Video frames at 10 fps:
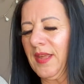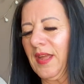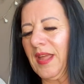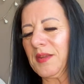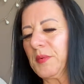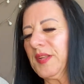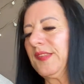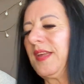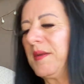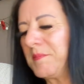And I want to
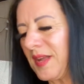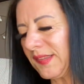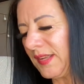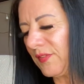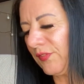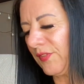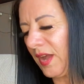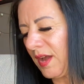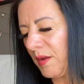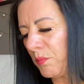say a massive
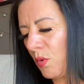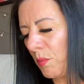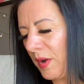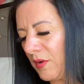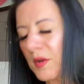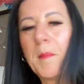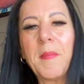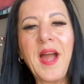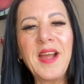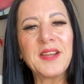warm welcome
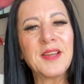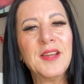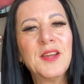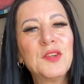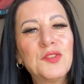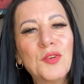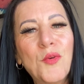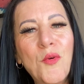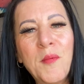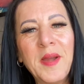back to
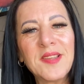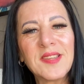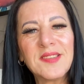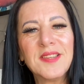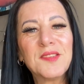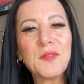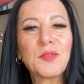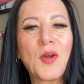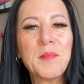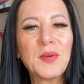all my existing
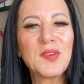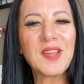subscribers.